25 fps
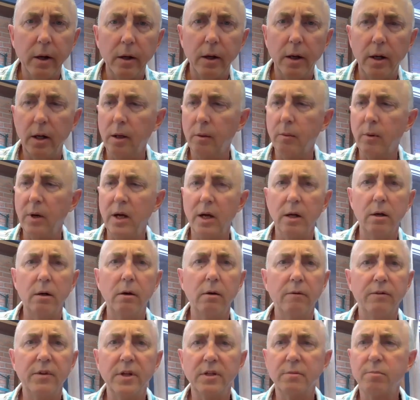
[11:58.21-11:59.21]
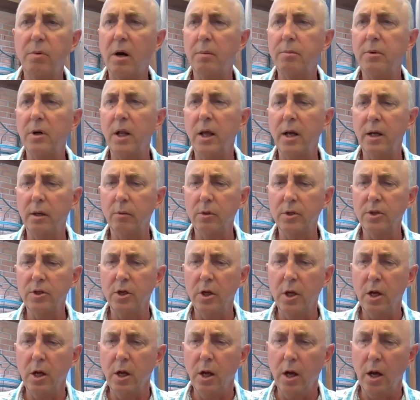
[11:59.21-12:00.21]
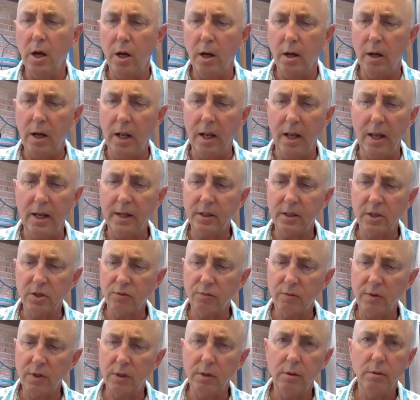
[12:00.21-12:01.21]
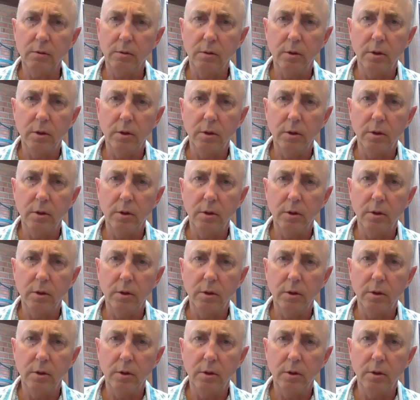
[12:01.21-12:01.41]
Anyway, I don't know if that's proper language. I like reel.